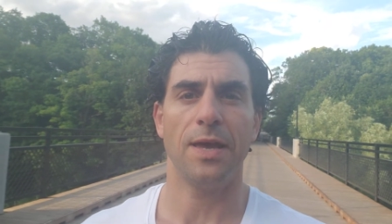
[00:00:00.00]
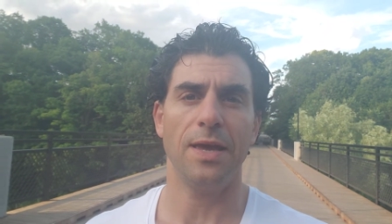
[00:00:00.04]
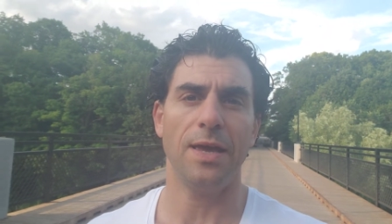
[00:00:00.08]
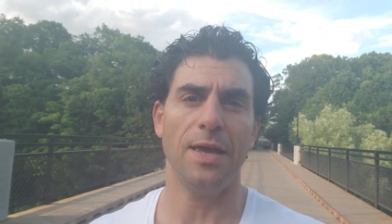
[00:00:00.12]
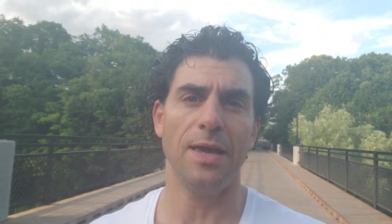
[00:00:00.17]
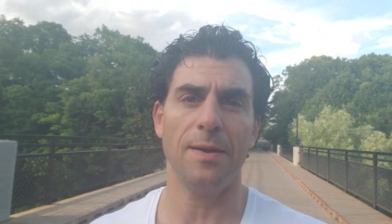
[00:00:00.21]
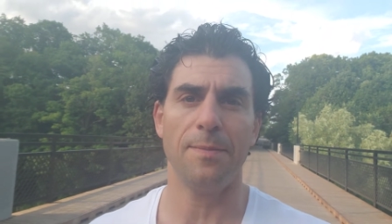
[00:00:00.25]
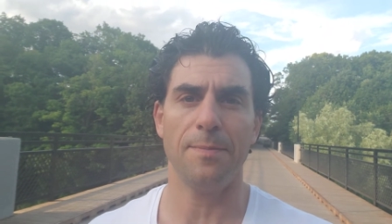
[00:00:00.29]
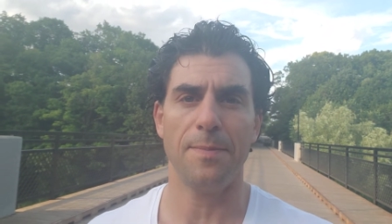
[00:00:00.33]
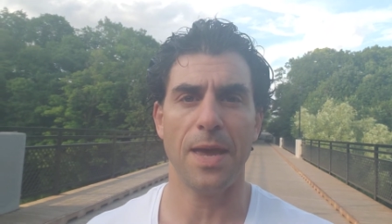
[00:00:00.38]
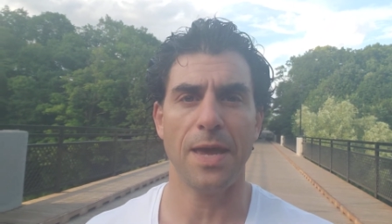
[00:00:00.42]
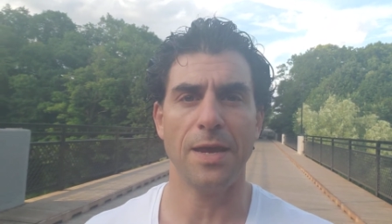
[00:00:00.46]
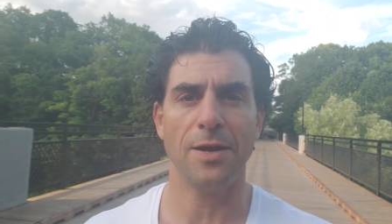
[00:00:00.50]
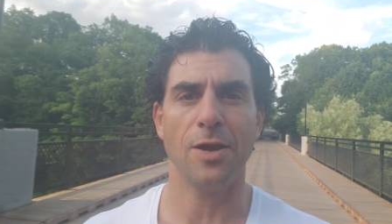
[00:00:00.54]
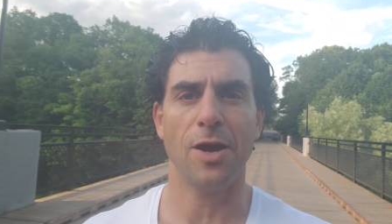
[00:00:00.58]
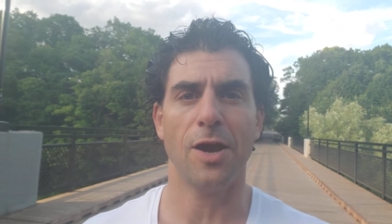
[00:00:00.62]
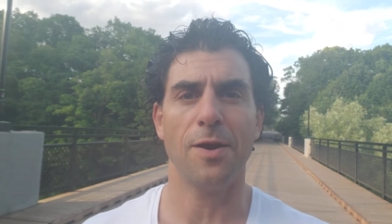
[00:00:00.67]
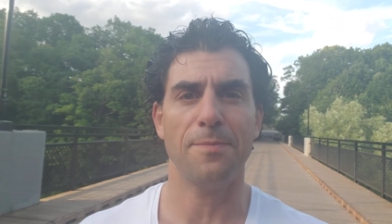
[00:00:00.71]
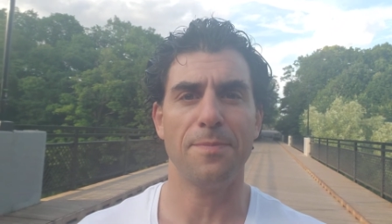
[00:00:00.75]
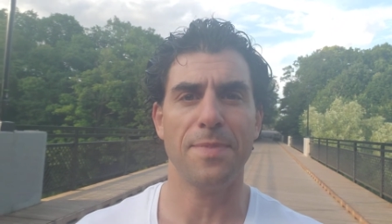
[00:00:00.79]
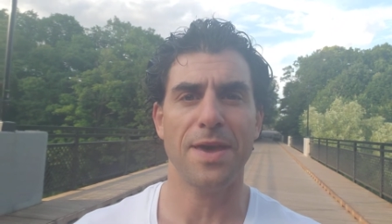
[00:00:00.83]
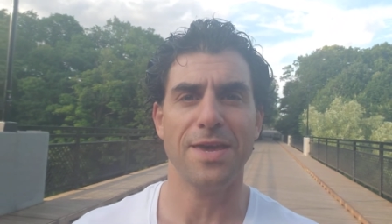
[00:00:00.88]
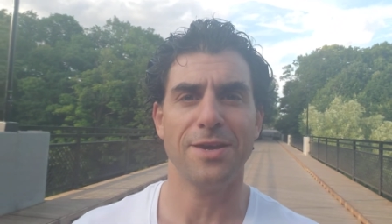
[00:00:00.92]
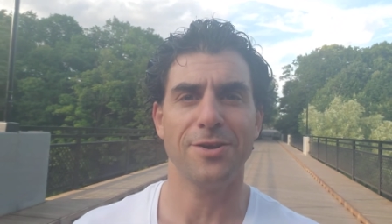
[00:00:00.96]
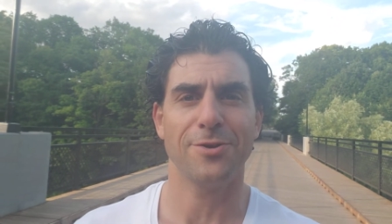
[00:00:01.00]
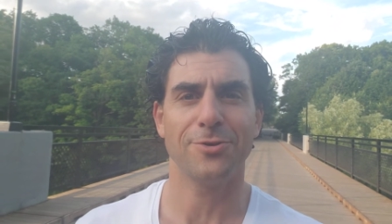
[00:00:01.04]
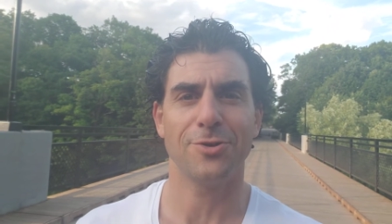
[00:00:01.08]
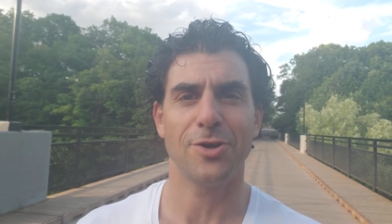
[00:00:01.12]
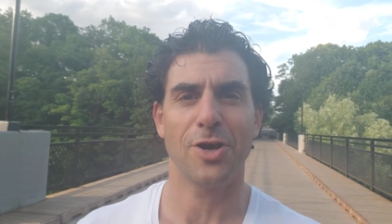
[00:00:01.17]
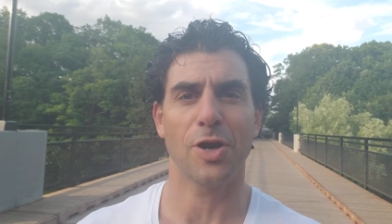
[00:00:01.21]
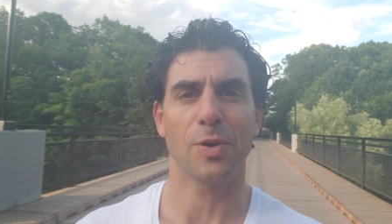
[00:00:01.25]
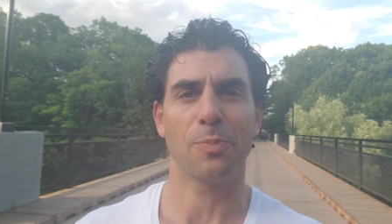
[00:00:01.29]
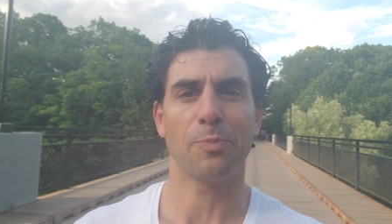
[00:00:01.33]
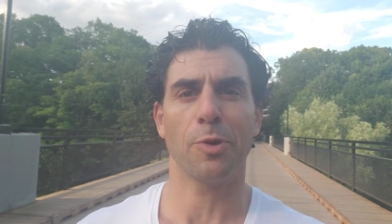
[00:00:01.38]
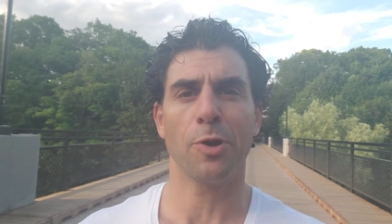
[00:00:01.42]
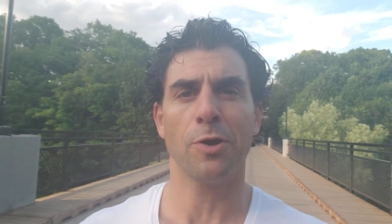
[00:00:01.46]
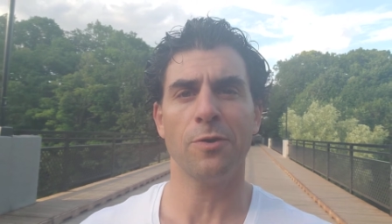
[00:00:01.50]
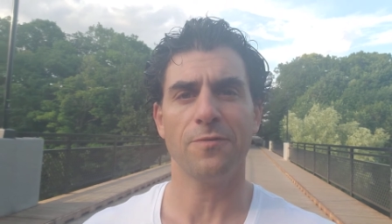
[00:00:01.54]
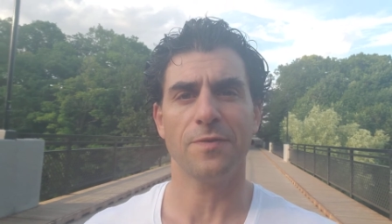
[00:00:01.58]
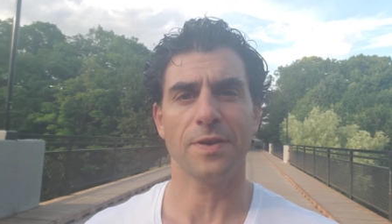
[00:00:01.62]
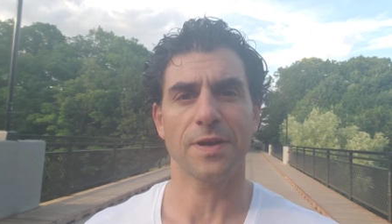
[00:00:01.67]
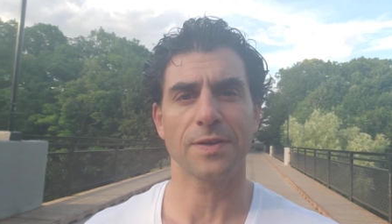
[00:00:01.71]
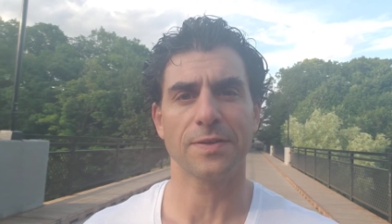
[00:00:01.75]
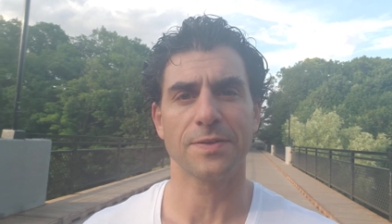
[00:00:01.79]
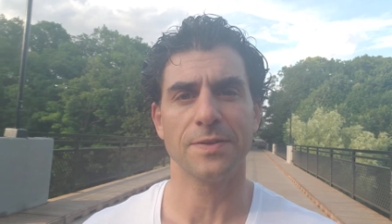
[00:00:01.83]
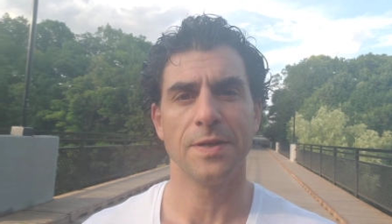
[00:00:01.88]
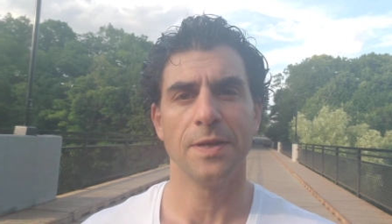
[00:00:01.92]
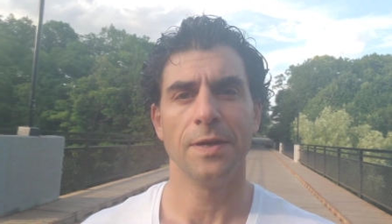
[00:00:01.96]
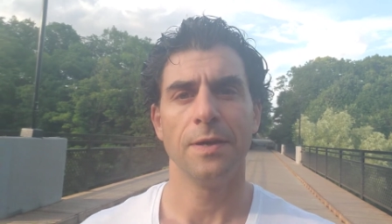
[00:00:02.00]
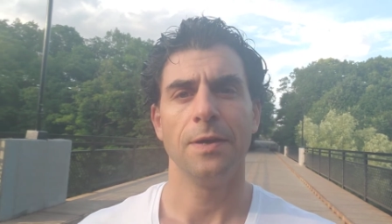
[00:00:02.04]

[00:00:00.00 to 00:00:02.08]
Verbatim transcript: It may not make your dog perfect,